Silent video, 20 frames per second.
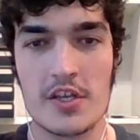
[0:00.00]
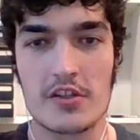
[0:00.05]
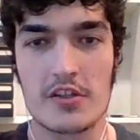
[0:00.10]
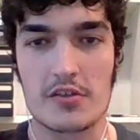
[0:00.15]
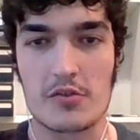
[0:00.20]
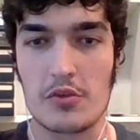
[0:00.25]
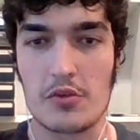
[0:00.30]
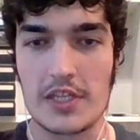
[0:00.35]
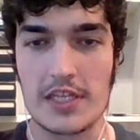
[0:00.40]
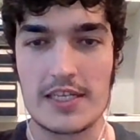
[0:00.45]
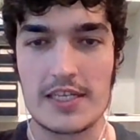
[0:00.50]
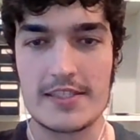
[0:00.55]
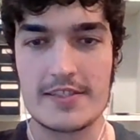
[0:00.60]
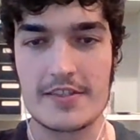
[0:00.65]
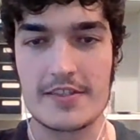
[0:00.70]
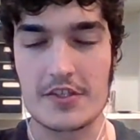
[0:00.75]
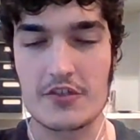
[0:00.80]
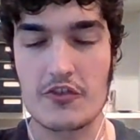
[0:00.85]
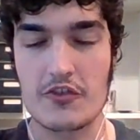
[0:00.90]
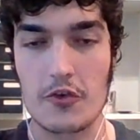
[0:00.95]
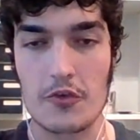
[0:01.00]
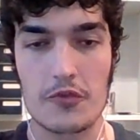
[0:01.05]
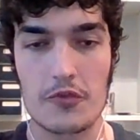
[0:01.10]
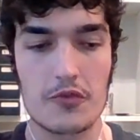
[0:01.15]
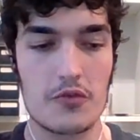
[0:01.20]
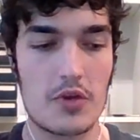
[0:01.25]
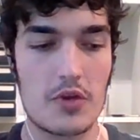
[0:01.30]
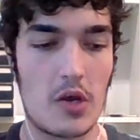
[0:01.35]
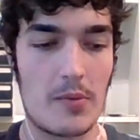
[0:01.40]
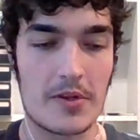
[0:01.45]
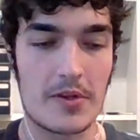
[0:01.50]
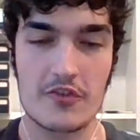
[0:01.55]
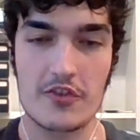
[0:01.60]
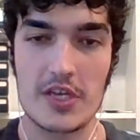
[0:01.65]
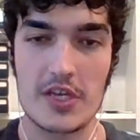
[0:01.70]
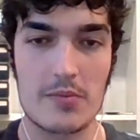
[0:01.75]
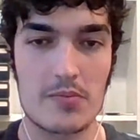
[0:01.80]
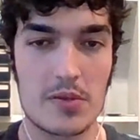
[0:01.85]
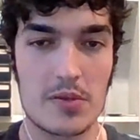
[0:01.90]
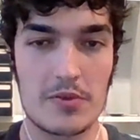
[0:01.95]
Google Analytics shows you how much
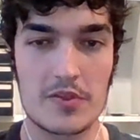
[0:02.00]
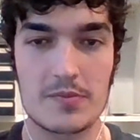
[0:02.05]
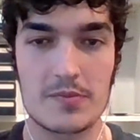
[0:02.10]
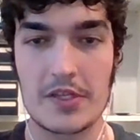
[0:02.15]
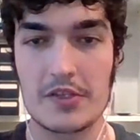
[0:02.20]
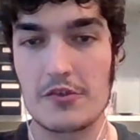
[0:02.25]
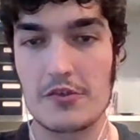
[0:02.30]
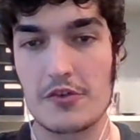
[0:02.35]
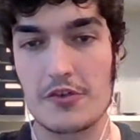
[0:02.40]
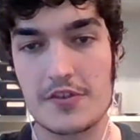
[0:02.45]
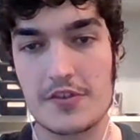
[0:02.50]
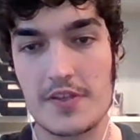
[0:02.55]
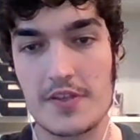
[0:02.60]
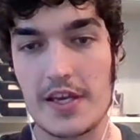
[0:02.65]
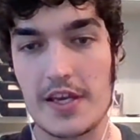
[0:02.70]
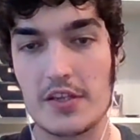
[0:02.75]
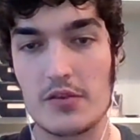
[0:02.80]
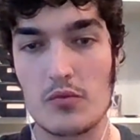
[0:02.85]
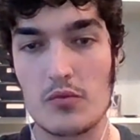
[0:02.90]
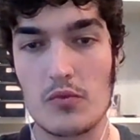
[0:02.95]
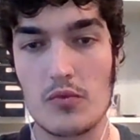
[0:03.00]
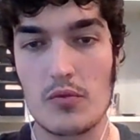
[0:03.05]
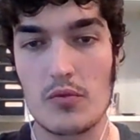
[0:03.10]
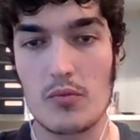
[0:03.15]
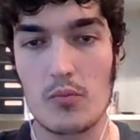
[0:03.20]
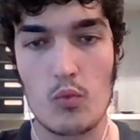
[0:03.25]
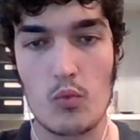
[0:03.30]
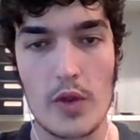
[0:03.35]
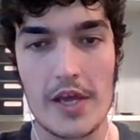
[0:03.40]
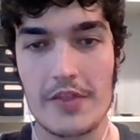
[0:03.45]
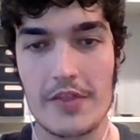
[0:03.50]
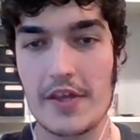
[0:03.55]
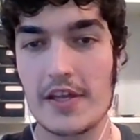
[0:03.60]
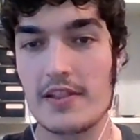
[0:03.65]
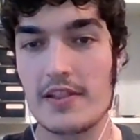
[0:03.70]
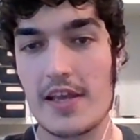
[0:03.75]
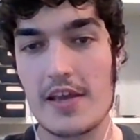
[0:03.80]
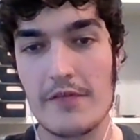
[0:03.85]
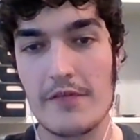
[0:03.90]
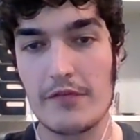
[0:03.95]
time people spend on your site, where they
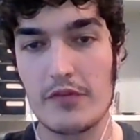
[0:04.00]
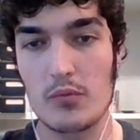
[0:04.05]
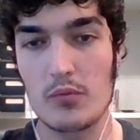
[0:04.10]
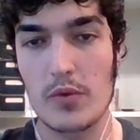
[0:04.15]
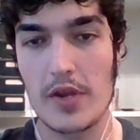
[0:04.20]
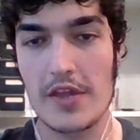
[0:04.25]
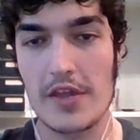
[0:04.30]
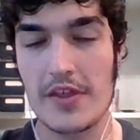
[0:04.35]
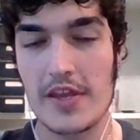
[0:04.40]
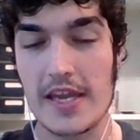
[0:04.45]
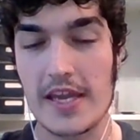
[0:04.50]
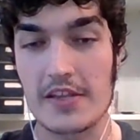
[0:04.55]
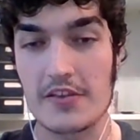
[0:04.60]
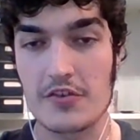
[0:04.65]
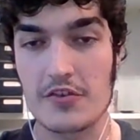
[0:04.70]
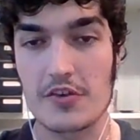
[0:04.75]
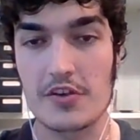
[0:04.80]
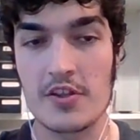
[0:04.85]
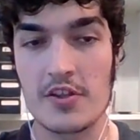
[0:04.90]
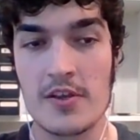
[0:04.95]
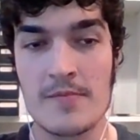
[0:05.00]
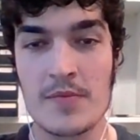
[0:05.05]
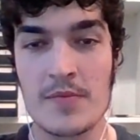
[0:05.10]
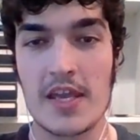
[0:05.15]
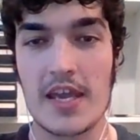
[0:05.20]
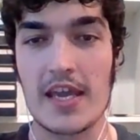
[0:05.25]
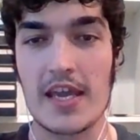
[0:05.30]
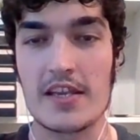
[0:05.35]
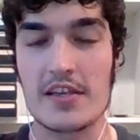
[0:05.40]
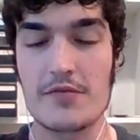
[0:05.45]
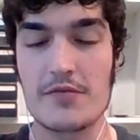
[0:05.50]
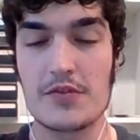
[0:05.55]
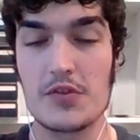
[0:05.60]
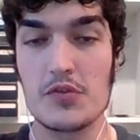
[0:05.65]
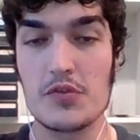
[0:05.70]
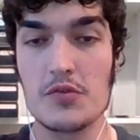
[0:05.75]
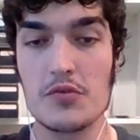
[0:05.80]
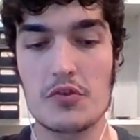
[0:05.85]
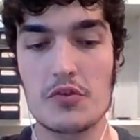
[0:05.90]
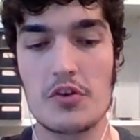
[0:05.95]
left, where they entered. And if
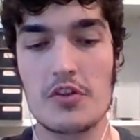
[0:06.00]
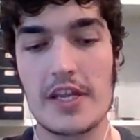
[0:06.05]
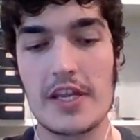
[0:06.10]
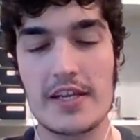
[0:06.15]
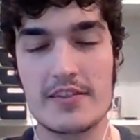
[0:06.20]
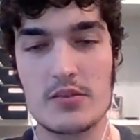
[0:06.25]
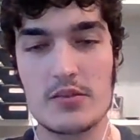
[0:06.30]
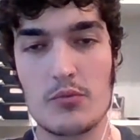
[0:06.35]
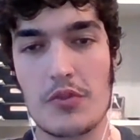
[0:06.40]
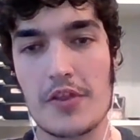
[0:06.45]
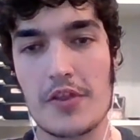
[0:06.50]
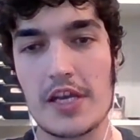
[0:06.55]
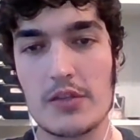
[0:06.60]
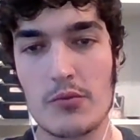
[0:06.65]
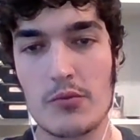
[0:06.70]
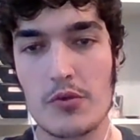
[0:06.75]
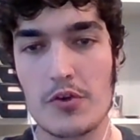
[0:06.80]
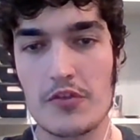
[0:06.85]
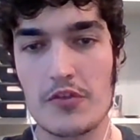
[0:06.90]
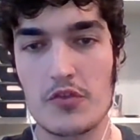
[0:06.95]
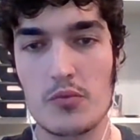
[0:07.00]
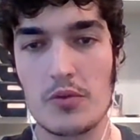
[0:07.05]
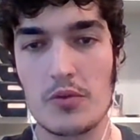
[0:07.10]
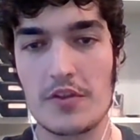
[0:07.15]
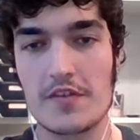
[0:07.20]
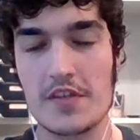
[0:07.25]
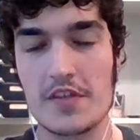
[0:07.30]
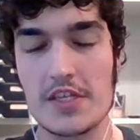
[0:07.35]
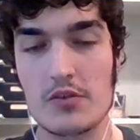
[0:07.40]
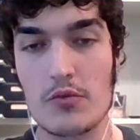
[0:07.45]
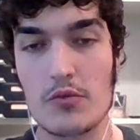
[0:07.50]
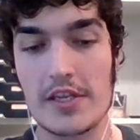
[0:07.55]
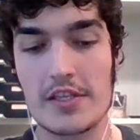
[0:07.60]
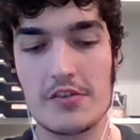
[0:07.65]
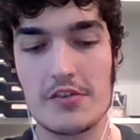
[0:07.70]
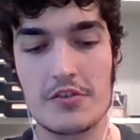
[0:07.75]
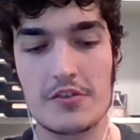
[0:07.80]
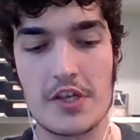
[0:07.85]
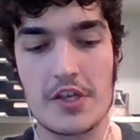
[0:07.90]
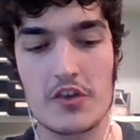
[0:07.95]
you connect it with AdWords, you will see it right in
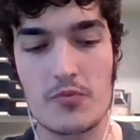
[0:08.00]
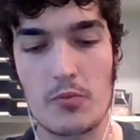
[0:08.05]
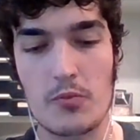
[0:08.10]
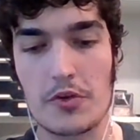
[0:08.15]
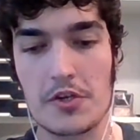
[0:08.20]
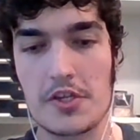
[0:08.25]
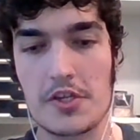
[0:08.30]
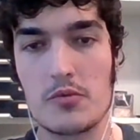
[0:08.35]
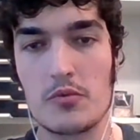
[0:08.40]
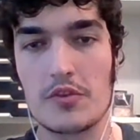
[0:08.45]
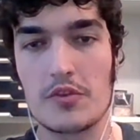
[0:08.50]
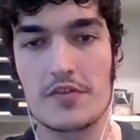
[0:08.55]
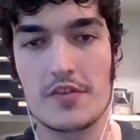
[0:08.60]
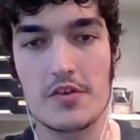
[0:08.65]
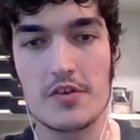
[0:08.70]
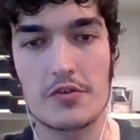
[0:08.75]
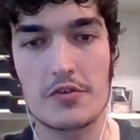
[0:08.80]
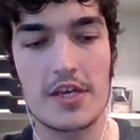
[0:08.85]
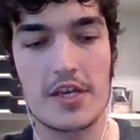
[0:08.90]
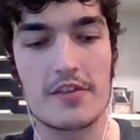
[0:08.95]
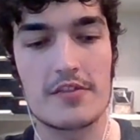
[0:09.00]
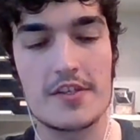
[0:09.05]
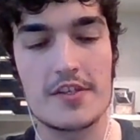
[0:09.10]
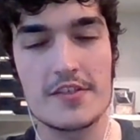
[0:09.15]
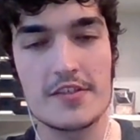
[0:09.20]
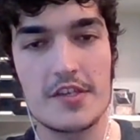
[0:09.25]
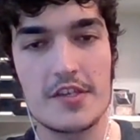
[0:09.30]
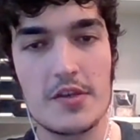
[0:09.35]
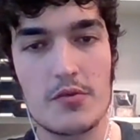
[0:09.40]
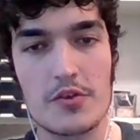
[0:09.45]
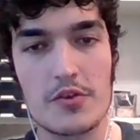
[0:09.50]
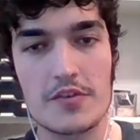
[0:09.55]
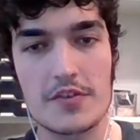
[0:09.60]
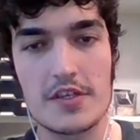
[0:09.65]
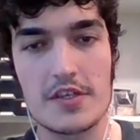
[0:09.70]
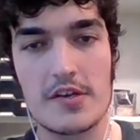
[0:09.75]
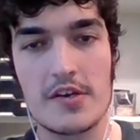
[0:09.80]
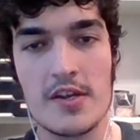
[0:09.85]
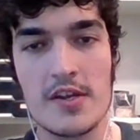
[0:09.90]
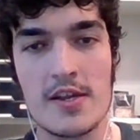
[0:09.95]
the dashboard, and you will see, okay, these keywords
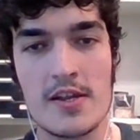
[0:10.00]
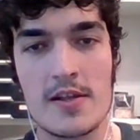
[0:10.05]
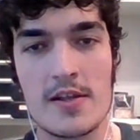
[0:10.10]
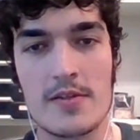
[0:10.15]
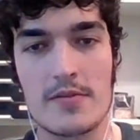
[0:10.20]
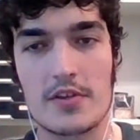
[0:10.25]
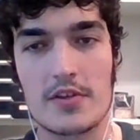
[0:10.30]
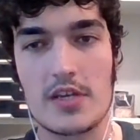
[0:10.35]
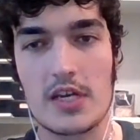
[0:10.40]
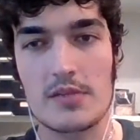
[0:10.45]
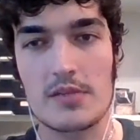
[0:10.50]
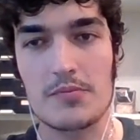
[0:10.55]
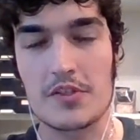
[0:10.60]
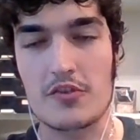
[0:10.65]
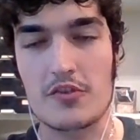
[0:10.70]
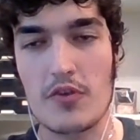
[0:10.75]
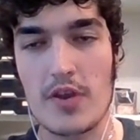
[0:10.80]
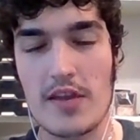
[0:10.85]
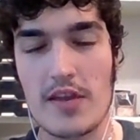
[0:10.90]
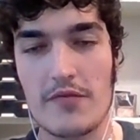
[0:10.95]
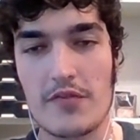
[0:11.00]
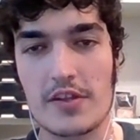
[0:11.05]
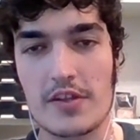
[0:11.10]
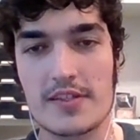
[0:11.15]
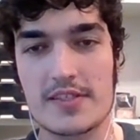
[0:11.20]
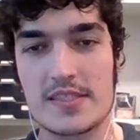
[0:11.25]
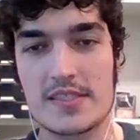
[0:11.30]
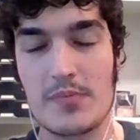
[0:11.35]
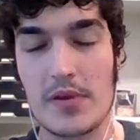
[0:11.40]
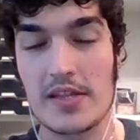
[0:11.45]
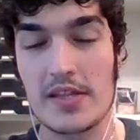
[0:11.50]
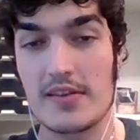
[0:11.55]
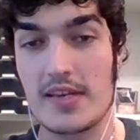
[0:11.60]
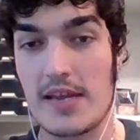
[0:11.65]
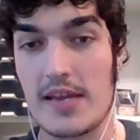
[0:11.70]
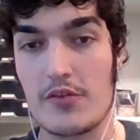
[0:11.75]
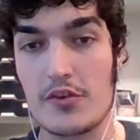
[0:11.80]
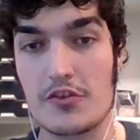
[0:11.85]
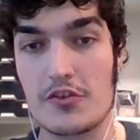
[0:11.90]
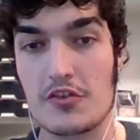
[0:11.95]
here got me traffic that spent an
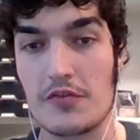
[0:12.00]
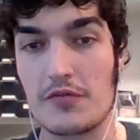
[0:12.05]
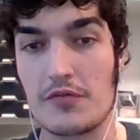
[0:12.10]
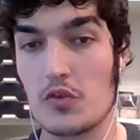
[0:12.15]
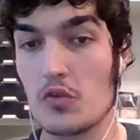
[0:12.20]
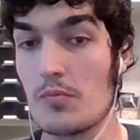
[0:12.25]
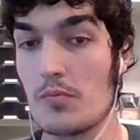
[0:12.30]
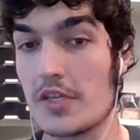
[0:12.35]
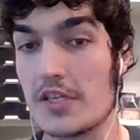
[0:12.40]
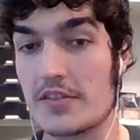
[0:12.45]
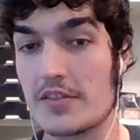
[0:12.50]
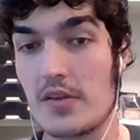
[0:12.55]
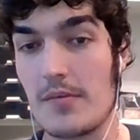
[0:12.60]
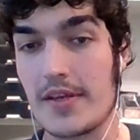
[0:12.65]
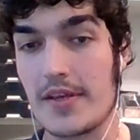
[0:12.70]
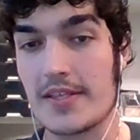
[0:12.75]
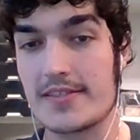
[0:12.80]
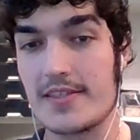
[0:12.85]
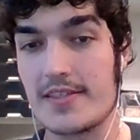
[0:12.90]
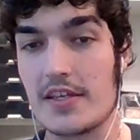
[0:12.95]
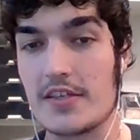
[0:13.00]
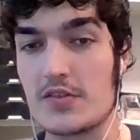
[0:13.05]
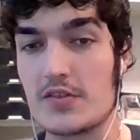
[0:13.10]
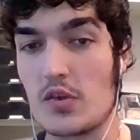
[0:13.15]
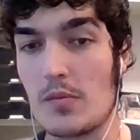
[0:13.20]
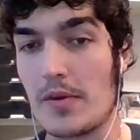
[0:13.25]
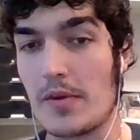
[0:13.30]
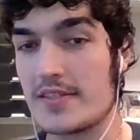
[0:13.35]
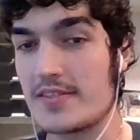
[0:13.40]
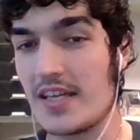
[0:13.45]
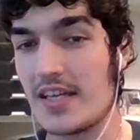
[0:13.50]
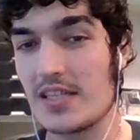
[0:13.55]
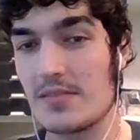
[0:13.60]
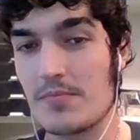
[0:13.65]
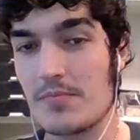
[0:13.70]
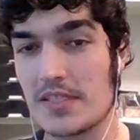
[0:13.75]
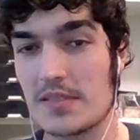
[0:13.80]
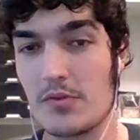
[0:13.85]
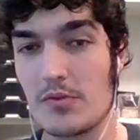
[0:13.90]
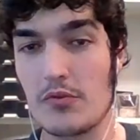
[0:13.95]
average of 2 minutes on my site. So my site
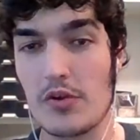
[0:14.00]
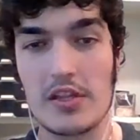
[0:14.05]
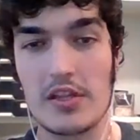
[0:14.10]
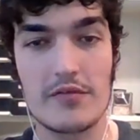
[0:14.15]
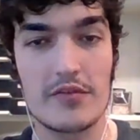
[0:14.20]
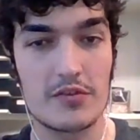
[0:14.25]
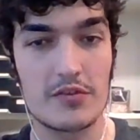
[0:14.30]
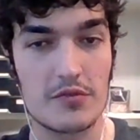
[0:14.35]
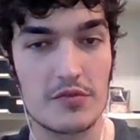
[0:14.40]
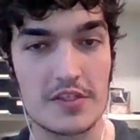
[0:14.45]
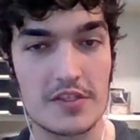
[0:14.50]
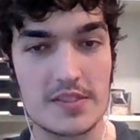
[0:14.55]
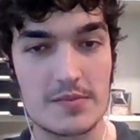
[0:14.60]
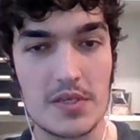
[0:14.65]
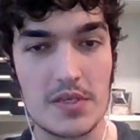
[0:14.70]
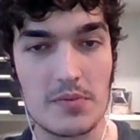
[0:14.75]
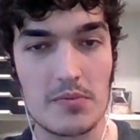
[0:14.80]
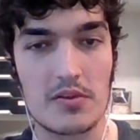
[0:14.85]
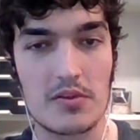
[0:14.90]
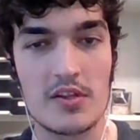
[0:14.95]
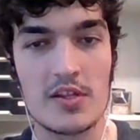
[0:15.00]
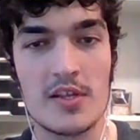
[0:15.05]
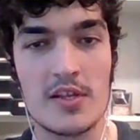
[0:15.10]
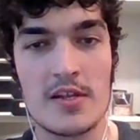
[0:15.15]
must be relevant to these people.